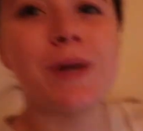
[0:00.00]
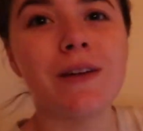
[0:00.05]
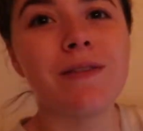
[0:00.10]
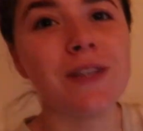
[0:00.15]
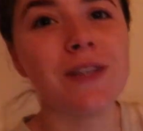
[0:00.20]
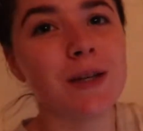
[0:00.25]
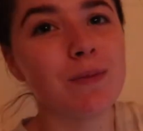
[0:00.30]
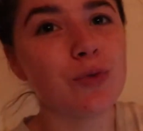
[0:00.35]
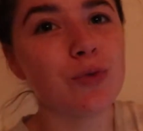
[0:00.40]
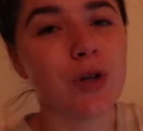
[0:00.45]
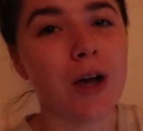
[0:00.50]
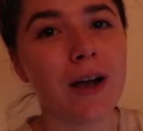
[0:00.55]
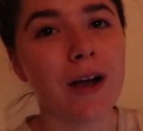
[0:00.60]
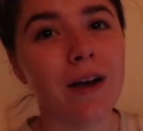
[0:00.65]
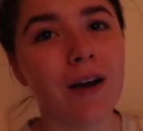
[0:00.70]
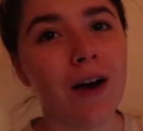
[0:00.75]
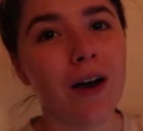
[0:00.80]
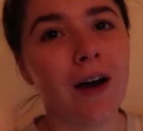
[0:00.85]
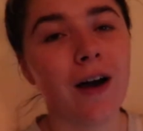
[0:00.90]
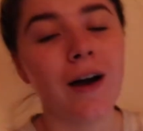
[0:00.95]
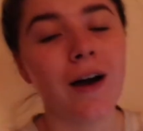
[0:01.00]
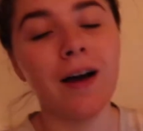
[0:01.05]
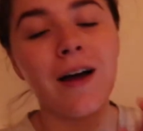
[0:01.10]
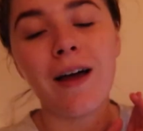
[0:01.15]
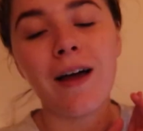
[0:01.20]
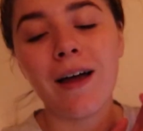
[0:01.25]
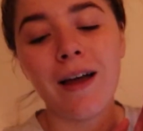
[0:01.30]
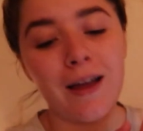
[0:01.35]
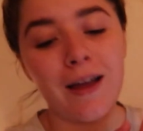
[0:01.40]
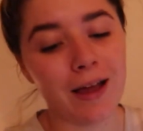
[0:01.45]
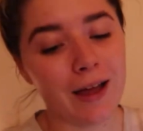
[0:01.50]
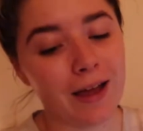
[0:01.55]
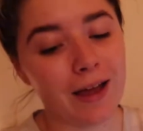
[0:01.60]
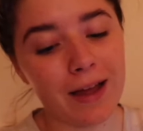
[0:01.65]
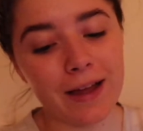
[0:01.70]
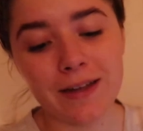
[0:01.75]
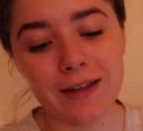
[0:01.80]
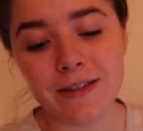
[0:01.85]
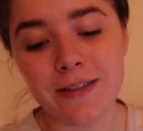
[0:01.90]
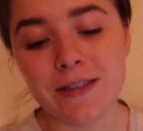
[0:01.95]
of Tim Tracker
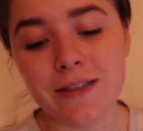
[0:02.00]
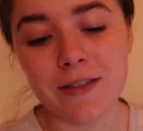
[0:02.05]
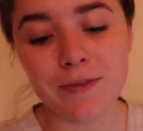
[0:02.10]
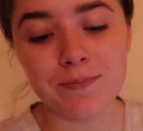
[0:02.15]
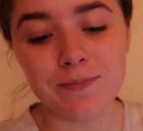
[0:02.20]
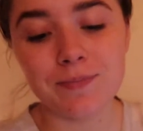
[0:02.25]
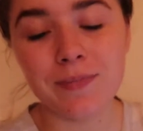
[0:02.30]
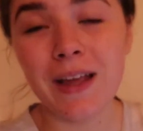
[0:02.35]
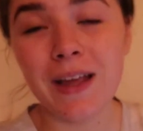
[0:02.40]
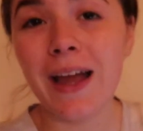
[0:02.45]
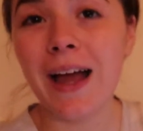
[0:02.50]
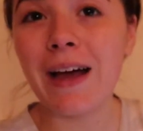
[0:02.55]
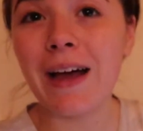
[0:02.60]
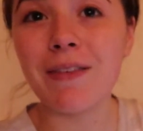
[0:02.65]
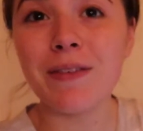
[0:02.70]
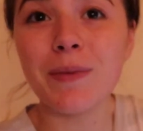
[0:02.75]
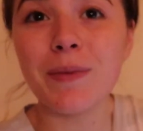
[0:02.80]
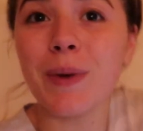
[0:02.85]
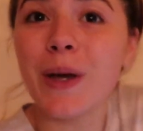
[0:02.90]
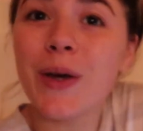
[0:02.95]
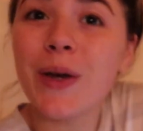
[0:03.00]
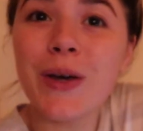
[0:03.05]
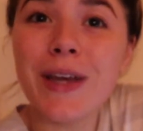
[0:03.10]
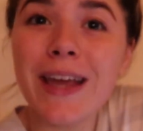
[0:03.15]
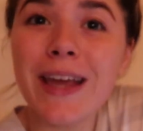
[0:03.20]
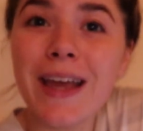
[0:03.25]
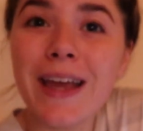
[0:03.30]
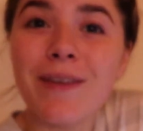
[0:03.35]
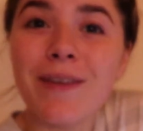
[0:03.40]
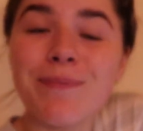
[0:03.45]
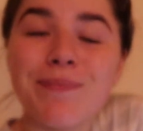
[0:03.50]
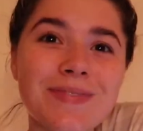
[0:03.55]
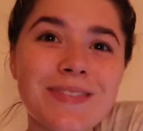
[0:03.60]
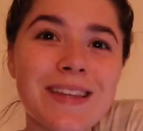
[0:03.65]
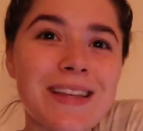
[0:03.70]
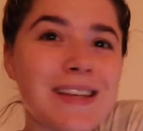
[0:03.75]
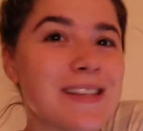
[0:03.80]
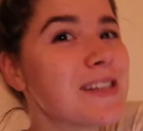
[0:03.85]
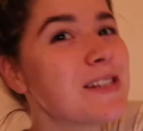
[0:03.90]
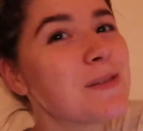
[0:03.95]
and having my cookie.
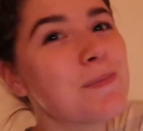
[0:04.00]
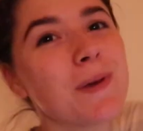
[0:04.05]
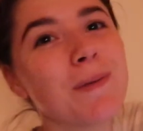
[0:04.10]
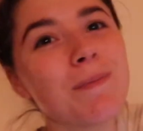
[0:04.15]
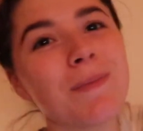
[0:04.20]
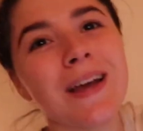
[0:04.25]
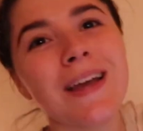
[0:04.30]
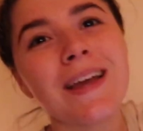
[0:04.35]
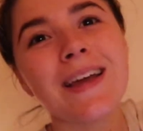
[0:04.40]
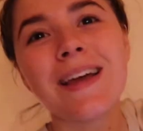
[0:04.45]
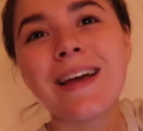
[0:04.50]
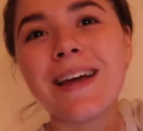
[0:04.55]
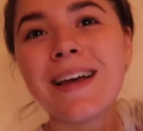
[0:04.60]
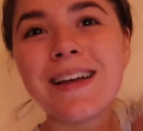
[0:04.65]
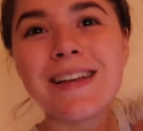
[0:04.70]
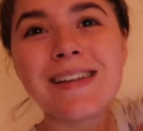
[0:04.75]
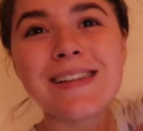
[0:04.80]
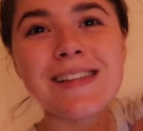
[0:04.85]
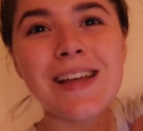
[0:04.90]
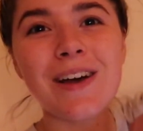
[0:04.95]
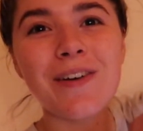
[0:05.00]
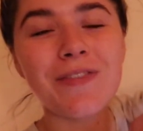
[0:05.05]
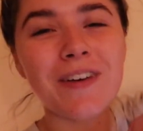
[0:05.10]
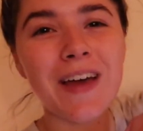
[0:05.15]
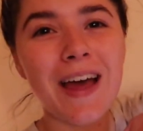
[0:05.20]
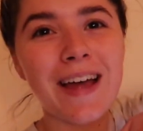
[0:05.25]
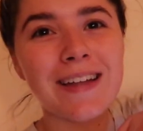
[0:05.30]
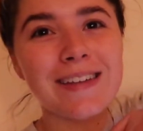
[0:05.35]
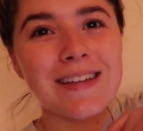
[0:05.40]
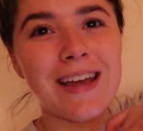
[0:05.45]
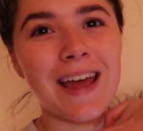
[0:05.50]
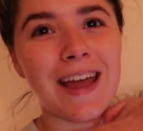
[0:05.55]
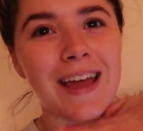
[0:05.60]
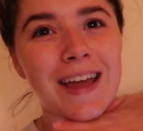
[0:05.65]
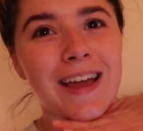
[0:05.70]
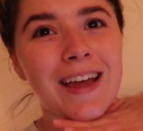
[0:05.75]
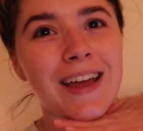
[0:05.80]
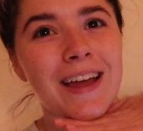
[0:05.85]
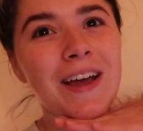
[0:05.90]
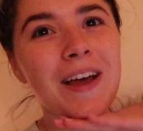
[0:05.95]
This has been my self-care day.
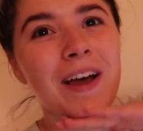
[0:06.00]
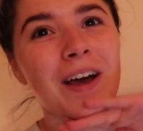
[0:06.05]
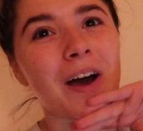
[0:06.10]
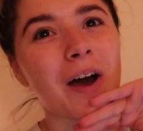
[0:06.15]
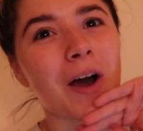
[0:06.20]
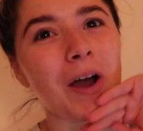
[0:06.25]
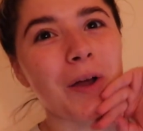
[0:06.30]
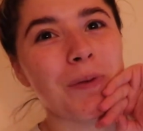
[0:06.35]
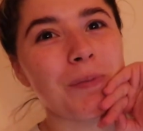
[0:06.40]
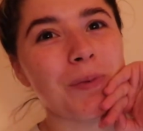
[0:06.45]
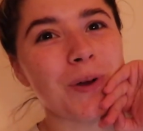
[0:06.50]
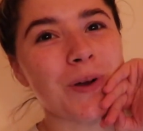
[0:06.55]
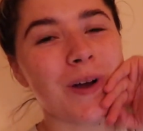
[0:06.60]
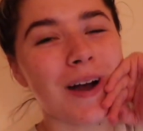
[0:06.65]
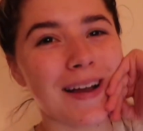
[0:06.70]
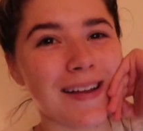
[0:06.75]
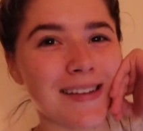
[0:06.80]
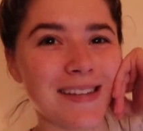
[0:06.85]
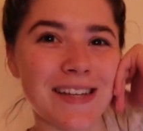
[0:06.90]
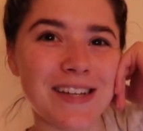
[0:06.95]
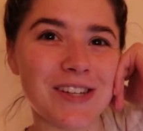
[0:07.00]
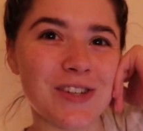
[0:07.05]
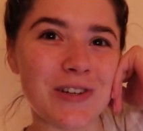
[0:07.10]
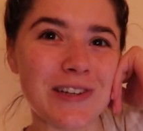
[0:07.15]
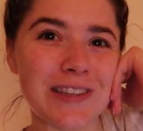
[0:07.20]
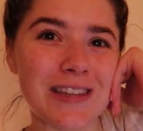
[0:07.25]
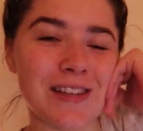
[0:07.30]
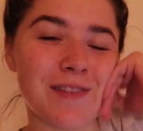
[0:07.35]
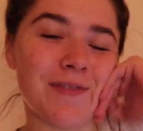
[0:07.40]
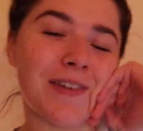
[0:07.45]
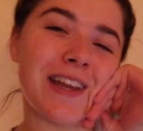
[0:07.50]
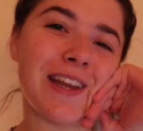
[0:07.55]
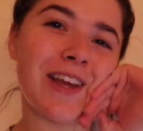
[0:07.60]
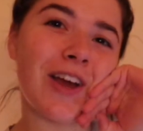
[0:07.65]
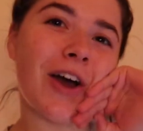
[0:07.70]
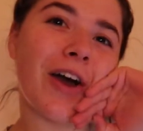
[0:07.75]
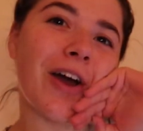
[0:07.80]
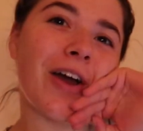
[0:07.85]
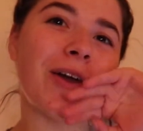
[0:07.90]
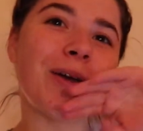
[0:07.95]
I hope you guys enjoyed this
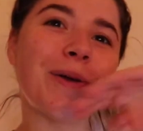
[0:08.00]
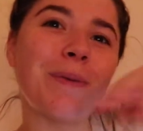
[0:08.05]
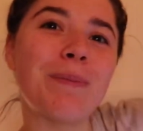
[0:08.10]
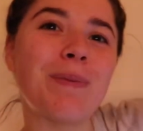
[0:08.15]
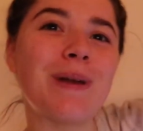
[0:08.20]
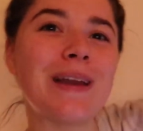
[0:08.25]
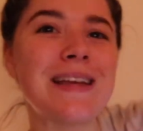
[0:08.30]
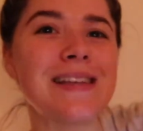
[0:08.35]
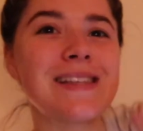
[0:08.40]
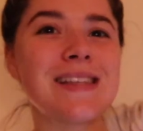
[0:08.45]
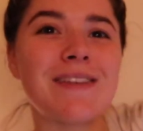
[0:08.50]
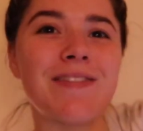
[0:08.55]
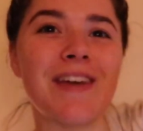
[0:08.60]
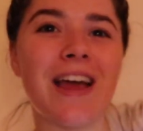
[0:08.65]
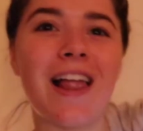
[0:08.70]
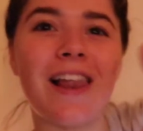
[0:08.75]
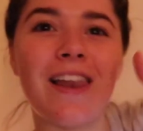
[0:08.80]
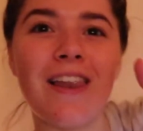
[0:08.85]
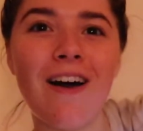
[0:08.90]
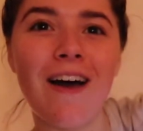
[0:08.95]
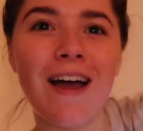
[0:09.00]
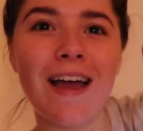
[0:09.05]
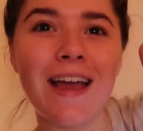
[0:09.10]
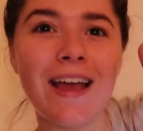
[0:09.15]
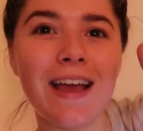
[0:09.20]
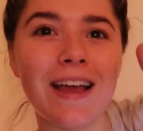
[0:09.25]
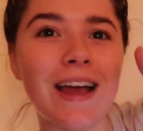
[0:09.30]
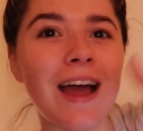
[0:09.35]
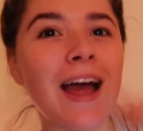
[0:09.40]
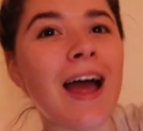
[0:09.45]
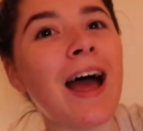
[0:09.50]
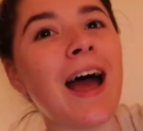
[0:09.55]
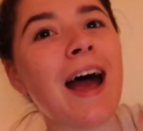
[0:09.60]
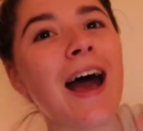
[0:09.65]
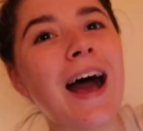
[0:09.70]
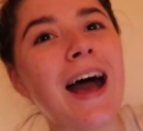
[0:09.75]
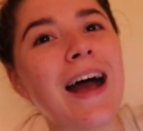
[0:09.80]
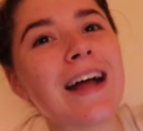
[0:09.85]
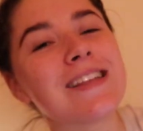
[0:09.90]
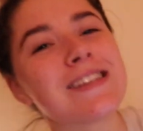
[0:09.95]
video. Please give it a like
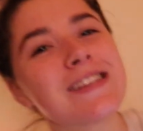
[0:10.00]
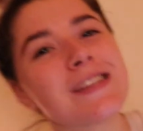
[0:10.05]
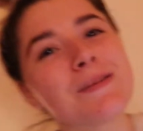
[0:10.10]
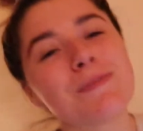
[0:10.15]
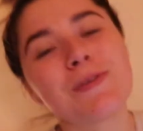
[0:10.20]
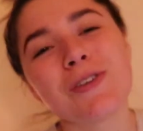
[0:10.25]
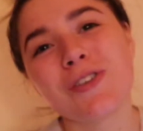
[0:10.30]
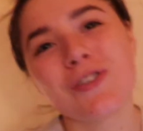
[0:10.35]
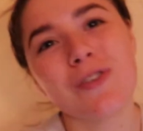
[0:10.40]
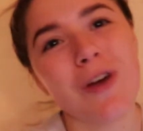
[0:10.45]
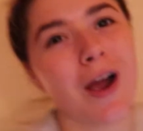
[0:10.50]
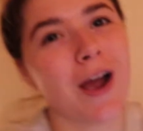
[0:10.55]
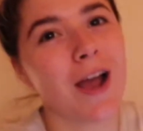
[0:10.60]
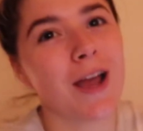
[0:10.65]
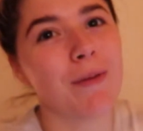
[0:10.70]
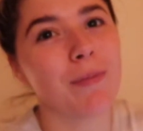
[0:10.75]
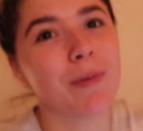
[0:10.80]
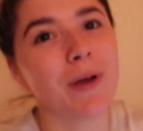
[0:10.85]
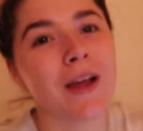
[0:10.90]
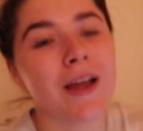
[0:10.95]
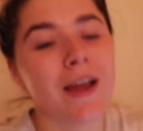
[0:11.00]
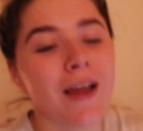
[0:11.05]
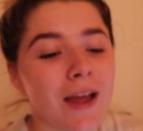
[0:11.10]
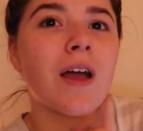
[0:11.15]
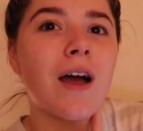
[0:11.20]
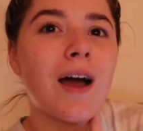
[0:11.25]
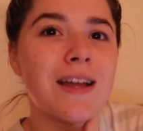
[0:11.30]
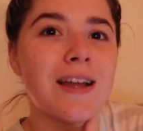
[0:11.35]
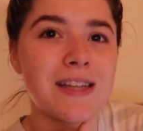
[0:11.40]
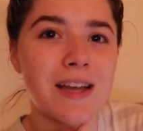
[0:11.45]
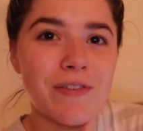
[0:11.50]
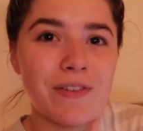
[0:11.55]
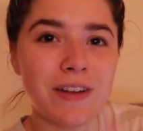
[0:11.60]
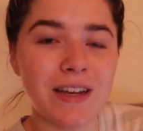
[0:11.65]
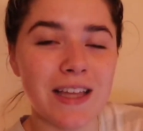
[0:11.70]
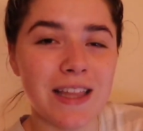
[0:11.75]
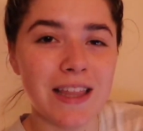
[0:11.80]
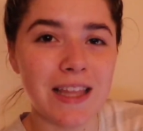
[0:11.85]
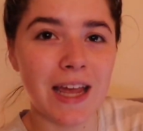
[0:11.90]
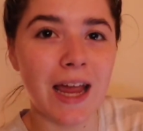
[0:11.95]
and subscribe. I
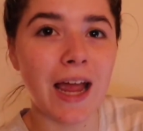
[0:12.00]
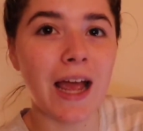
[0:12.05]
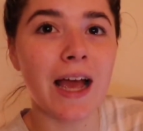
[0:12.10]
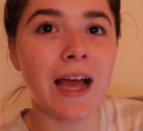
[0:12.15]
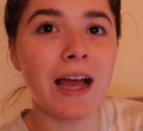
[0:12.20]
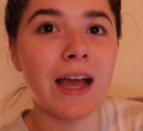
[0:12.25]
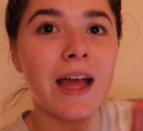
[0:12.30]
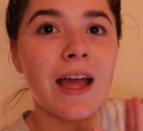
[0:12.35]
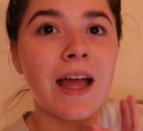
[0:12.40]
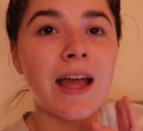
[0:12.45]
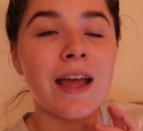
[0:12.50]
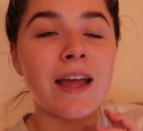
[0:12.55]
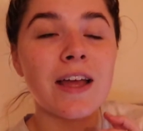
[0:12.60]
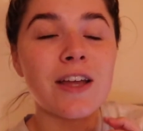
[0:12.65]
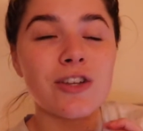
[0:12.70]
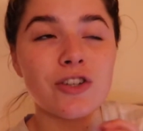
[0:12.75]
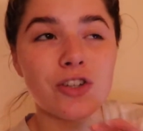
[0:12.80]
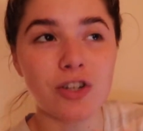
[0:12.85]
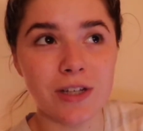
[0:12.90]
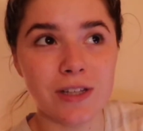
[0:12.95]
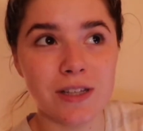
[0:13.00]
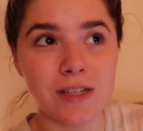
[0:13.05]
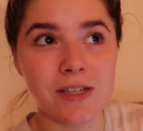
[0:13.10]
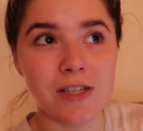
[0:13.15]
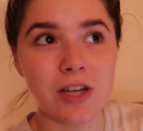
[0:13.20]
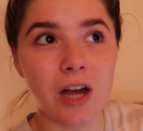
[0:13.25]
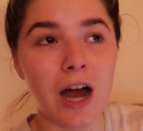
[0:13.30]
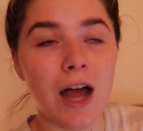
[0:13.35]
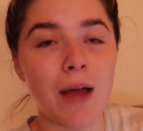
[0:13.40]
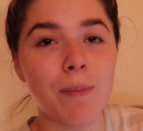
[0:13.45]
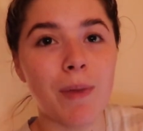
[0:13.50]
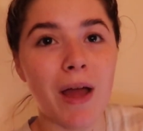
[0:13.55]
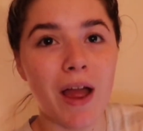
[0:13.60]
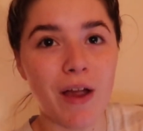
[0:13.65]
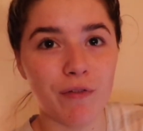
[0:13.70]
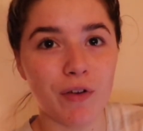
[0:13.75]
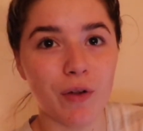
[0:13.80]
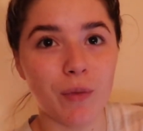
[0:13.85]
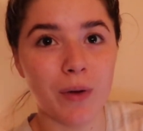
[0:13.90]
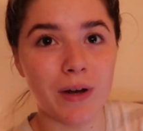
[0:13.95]
definitely think during this time
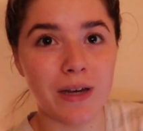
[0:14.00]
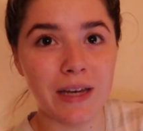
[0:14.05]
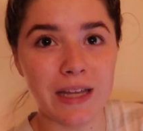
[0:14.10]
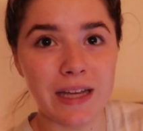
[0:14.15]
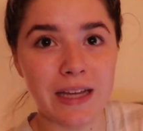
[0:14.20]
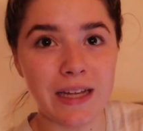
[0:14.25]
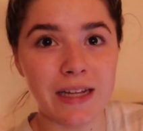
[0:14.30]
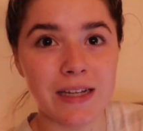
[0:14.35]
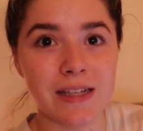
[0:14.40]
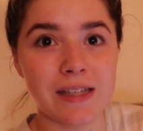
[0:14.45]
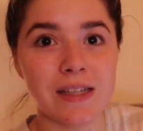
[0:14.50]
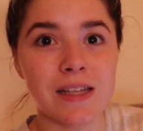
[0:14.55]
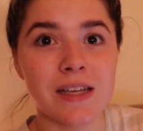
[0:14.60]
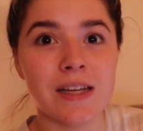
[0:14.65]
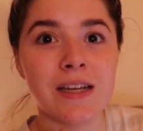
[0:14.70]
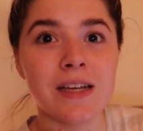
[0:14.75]
everyone needs